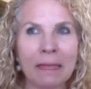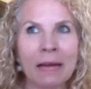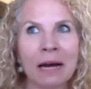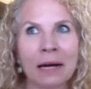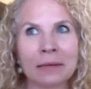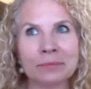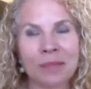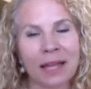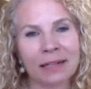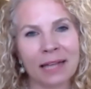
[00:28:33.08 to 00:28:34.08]
um,
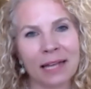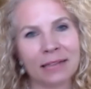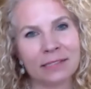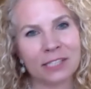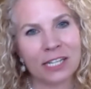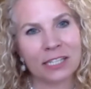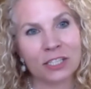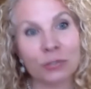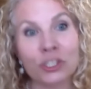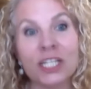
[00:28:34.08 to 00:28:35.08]
and and and
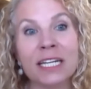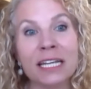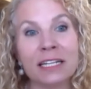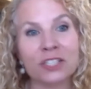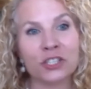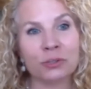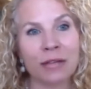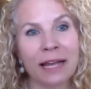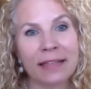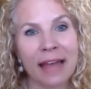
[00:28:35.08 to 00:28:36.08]
so she needed to
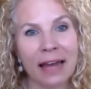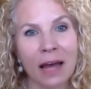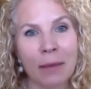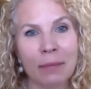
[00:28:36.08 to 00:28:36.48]
lighten that up.